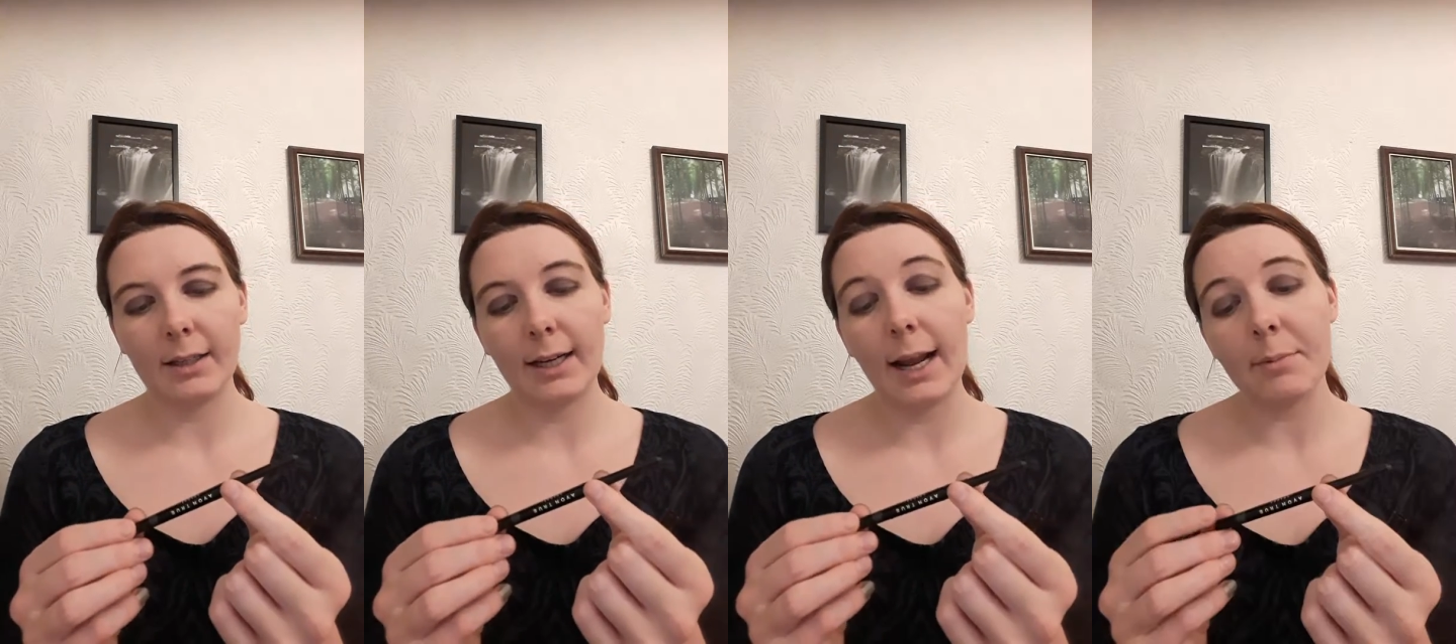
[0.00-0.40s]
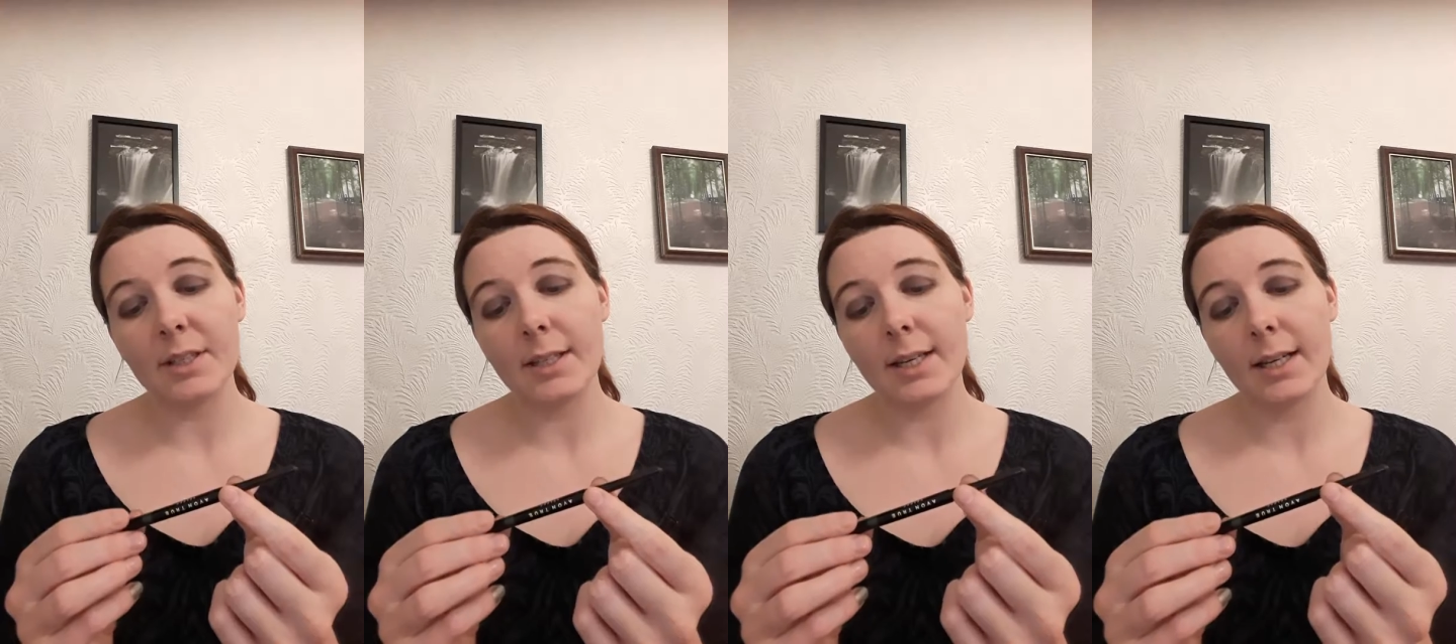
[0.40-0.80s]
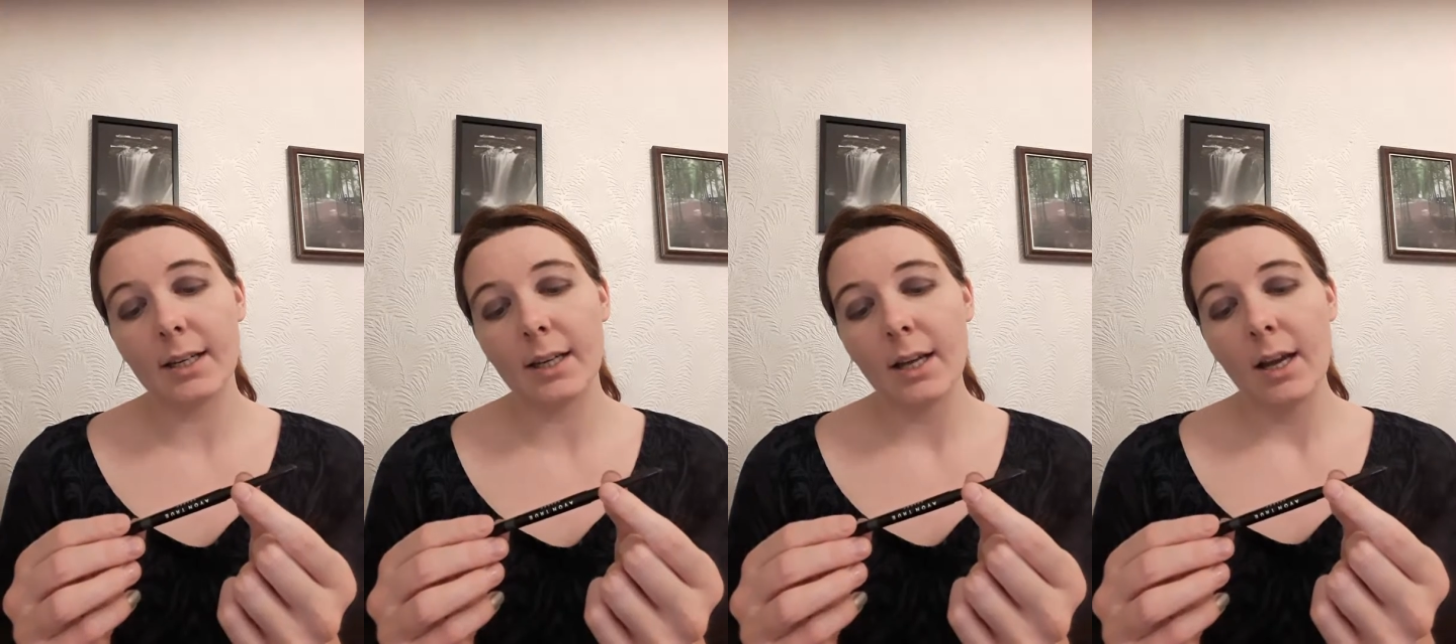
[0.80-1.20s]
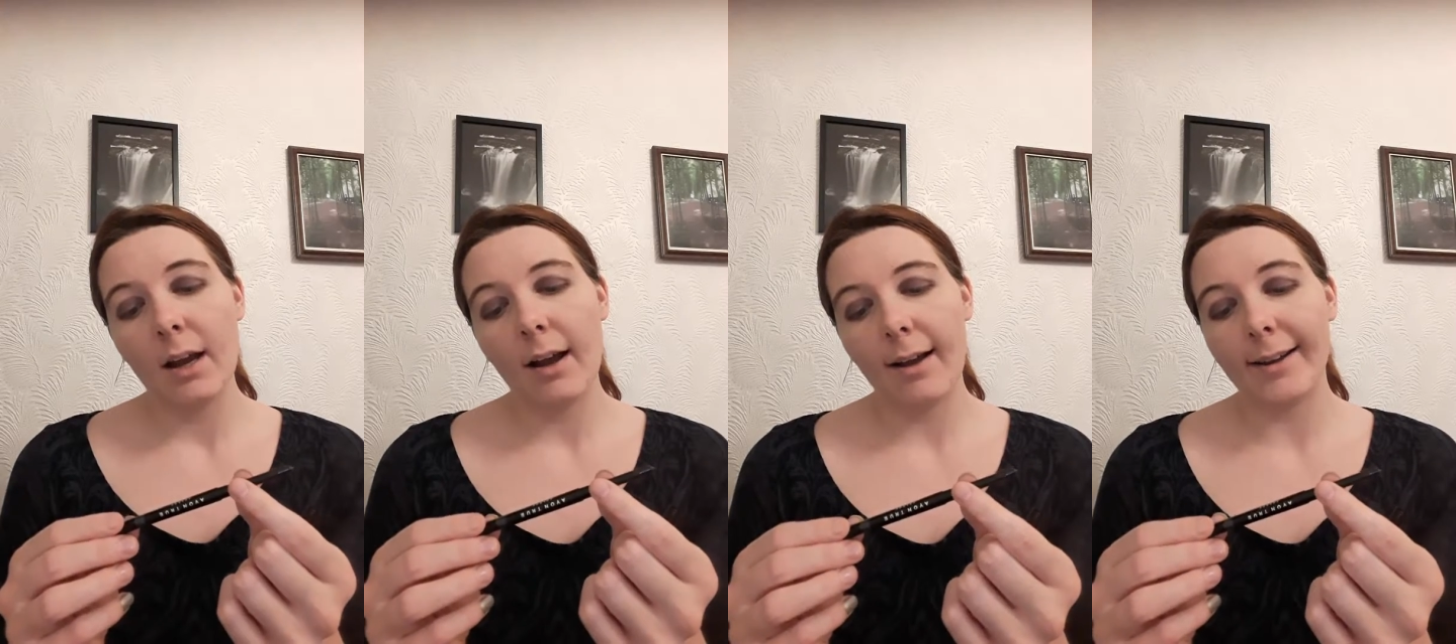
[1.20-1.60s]
Glamour Stick
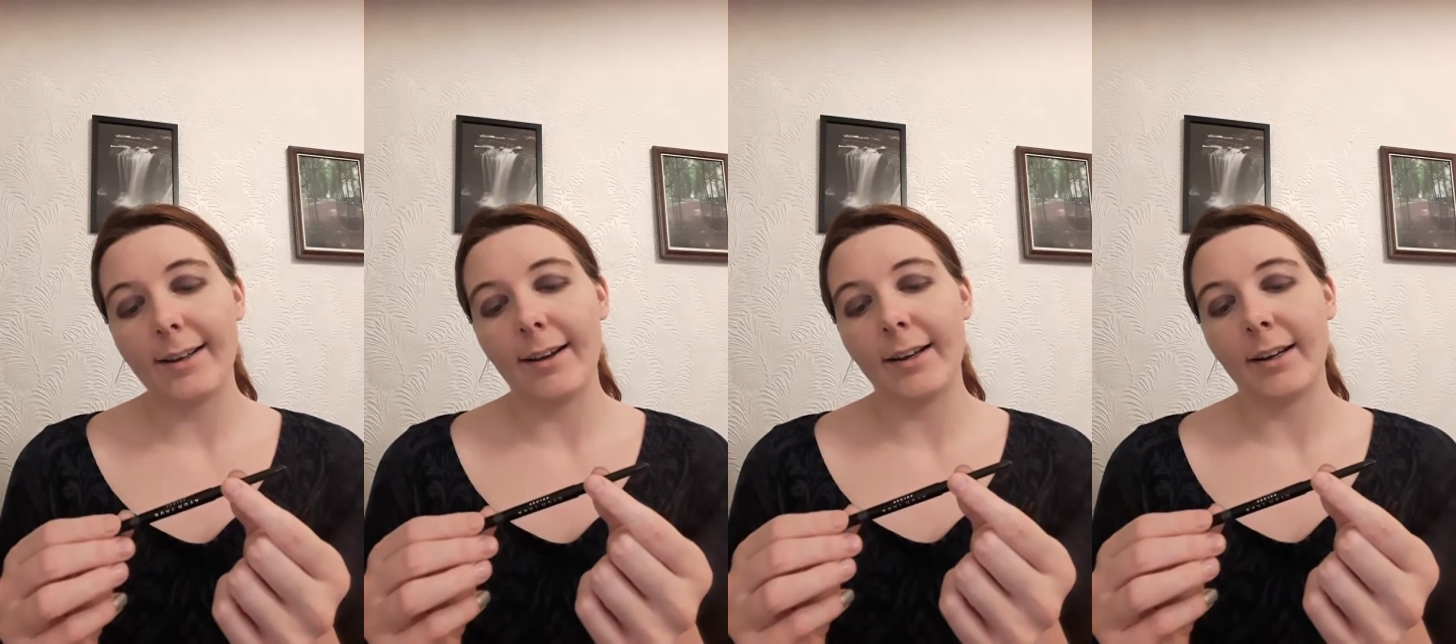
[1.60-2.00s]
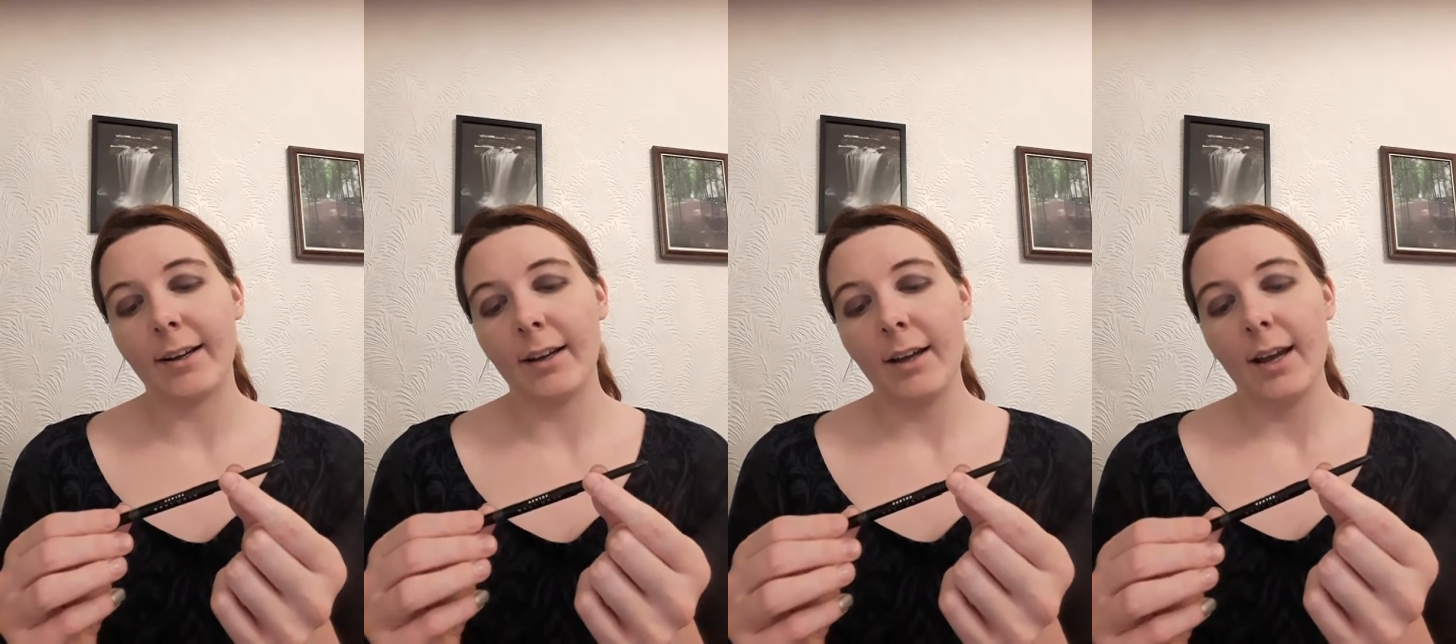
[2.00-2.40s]
eyeliner,